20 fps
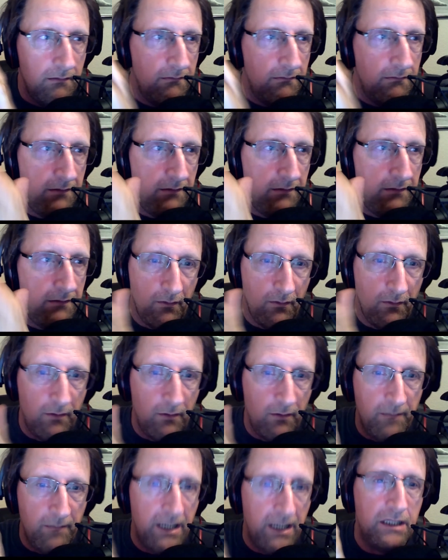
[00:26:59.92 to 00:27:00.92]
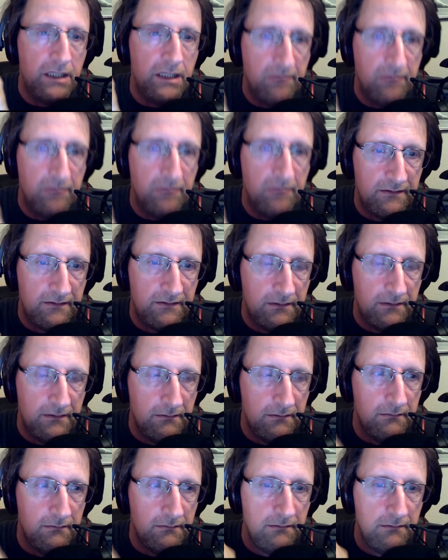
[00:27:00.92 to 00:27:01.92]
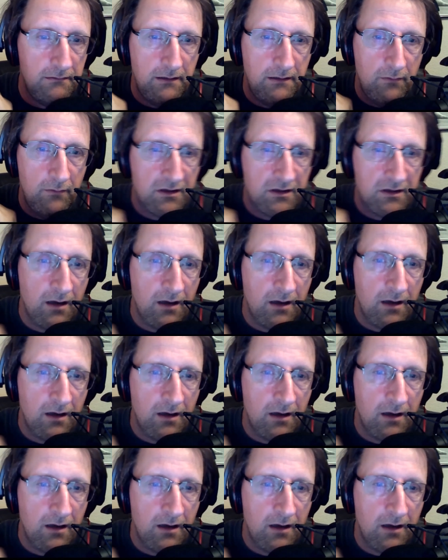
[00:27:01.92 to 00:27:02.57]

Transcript: amazement, it was cut